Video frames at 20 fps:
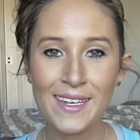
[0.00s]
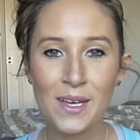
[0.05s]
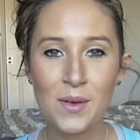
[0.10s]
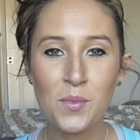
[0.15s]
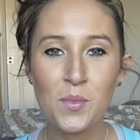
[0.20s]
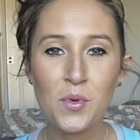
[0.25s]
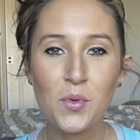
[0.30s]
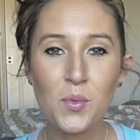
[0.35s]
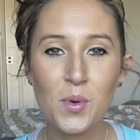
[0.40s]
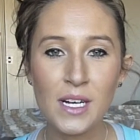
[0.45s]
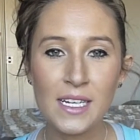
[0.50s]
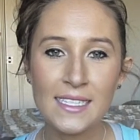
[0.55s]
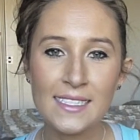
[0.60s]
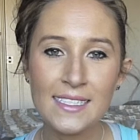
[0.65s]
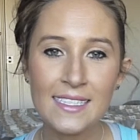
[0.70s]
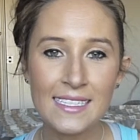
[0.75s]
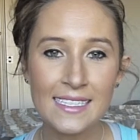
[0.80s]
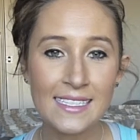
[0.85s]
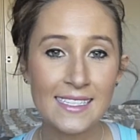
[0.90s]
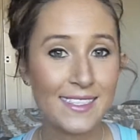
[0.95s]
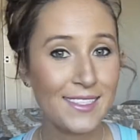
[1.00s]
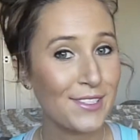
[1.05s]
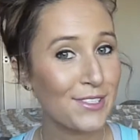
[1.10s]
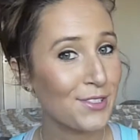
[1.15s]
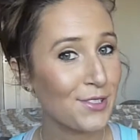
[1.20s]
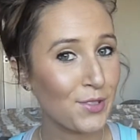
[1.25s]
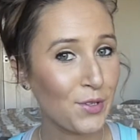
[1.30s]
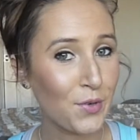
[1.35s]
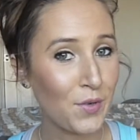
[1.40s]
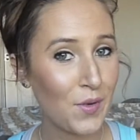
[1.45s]
number one
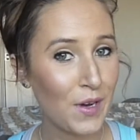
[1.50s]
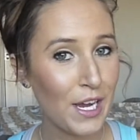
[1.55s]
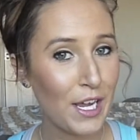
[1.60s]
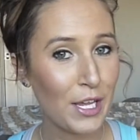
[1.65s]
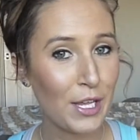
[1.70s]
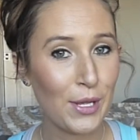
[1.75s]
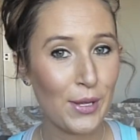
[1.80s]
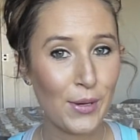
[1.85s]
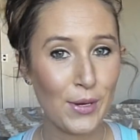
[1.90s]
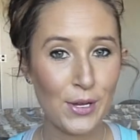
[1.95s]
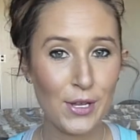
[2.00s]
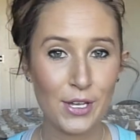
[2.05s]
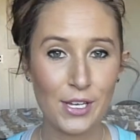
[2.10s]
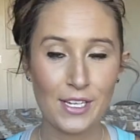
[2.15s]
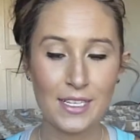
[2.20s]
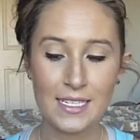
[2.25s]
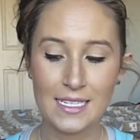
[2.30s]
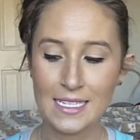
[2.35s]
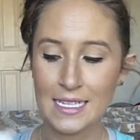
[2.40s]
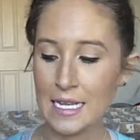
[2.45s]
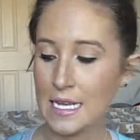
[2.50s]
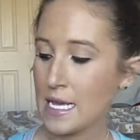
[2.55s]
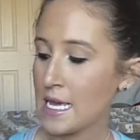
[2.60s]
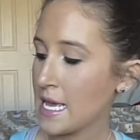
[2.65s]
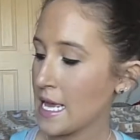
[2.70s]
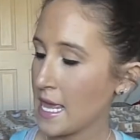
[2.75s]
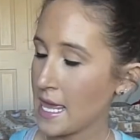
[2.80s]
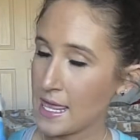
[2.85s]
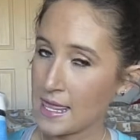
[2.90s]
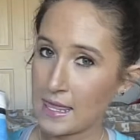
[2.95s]
is Greek yogurt.
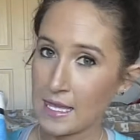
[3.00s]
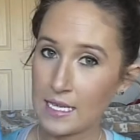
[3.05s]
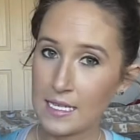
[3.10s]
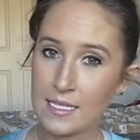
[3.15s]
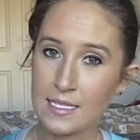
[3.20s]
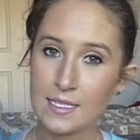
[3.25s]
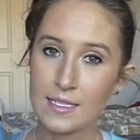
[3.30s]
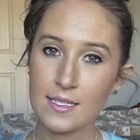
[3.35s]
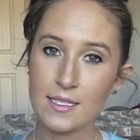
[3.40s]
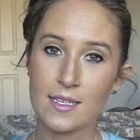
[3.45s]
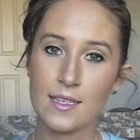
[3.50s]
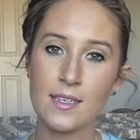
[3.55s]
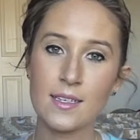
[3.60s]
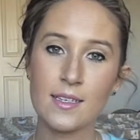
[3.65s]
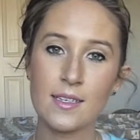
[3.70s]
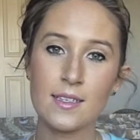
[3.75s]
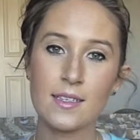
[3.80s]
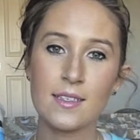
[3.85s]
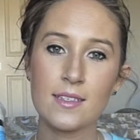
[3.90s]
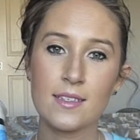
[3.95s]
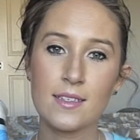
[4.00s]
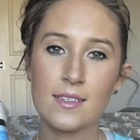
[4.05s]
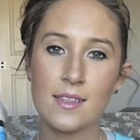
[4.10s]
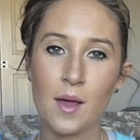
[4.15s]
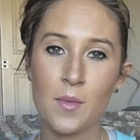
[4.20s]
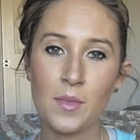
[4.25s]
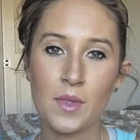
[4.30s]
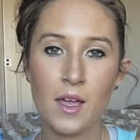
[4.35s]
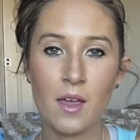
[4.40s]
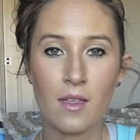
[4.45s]
This is
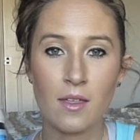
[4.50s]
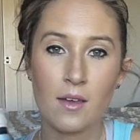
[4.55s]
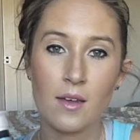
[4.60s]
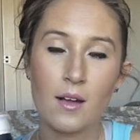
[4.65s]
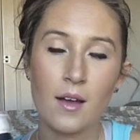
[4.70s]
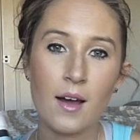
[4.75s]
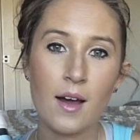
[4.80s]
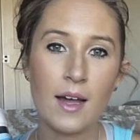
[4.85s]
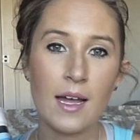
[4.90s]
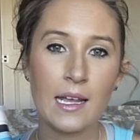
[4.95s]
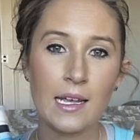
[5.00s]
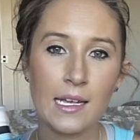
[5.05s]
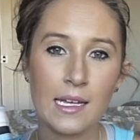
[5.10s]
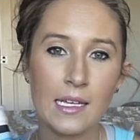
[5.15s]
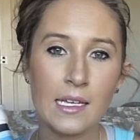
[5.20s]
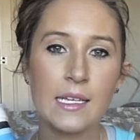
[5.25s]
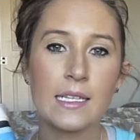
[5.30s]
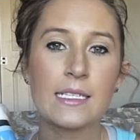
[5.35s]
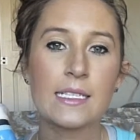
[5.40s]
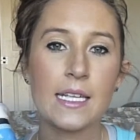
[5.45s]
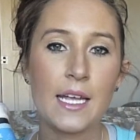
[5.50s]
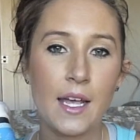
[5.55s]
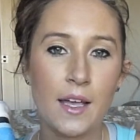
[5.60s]
something that I eat